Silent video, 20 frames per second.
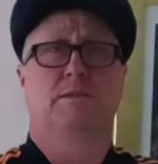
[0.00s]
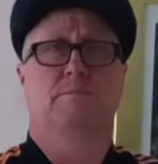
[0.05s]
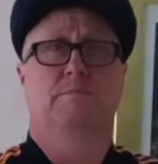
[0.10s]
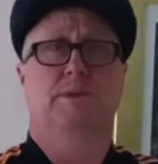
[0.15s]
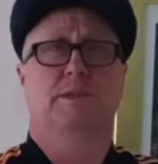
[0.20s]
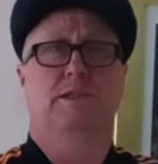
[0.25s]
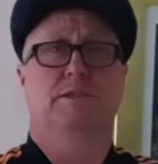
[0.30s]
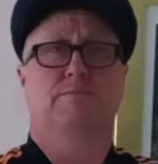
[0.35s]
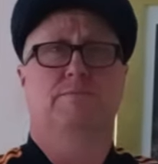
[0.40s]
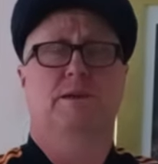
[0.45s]

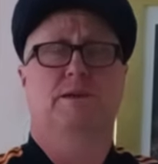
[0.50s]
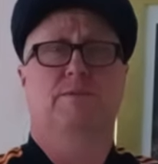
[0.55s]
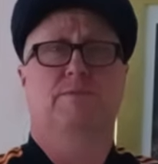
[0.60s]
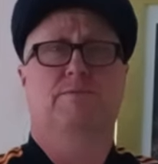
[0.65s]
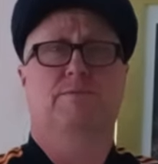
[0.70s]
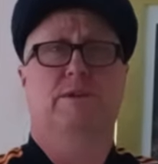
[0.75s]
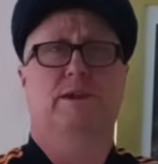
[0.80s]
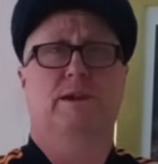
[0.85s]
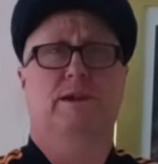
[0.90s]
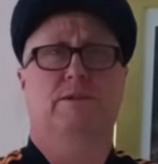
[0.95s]
beast male
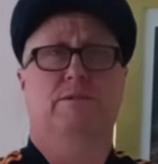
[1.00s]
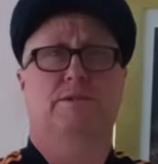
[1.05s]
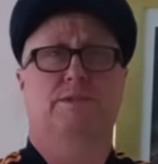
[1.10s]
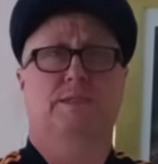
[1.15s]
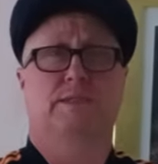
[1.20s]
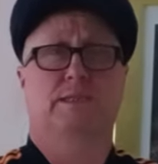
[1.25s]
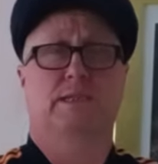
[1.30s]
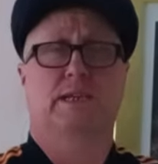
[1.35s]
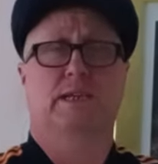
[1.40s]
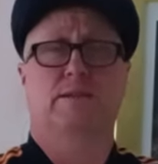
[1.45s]

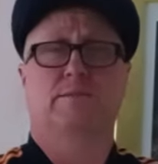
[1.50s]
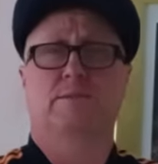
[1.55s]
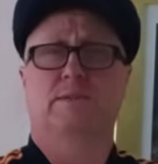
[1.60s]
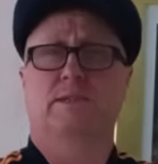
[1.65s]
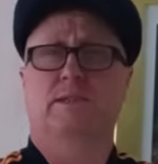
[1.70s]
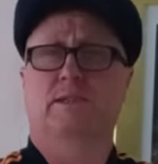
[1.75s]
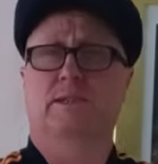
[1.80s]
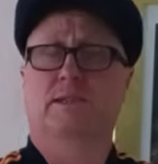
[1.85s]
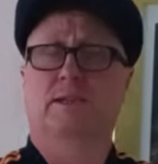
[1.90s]
fragrances anyway.